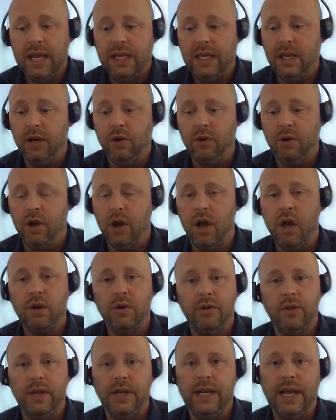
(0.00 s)
you know, gone
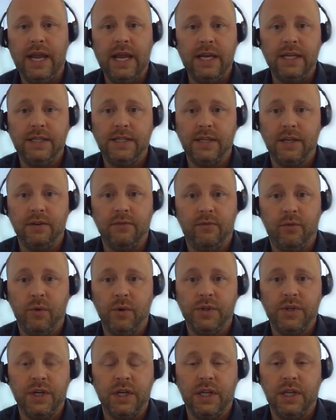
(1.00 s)
are the days,
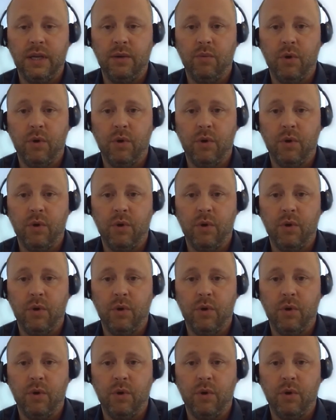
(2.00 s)
unfortunately,